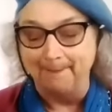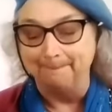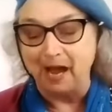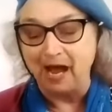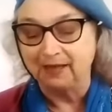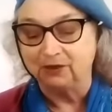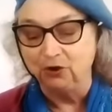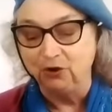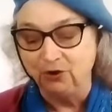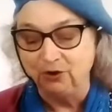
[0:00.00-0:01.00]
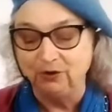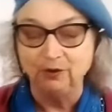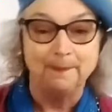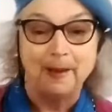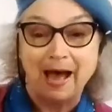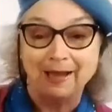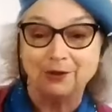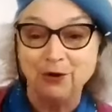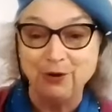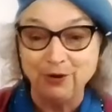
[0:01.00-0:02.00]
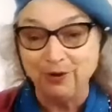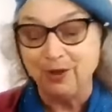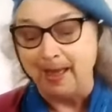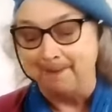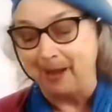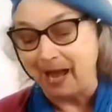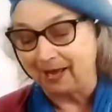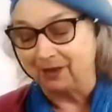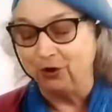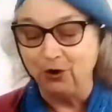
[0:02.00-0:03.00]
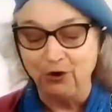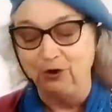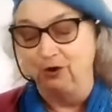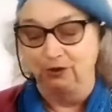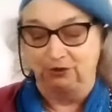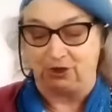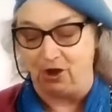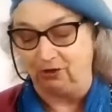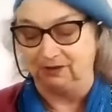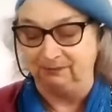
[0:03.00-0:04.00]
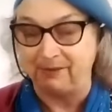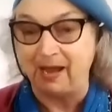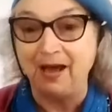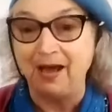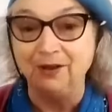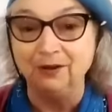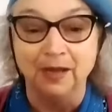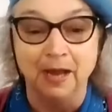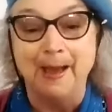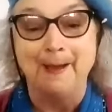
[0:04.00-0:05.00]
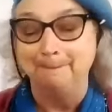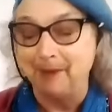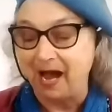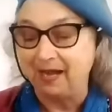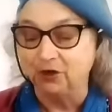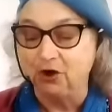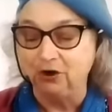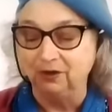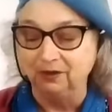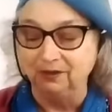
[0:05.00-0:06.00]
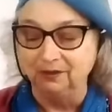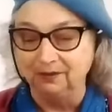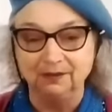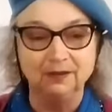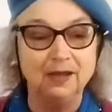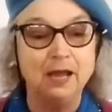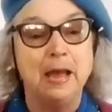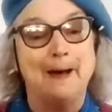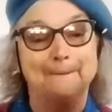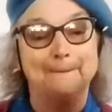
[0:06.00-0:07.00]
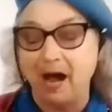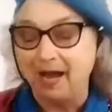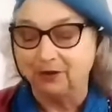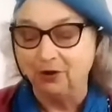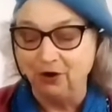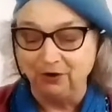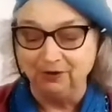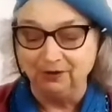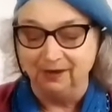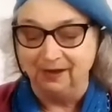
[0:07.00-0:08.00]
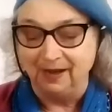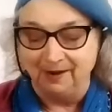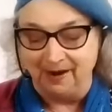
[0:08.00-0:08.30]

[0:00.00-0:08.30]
My girl, my girl, my girl, talking about my girl, my girl.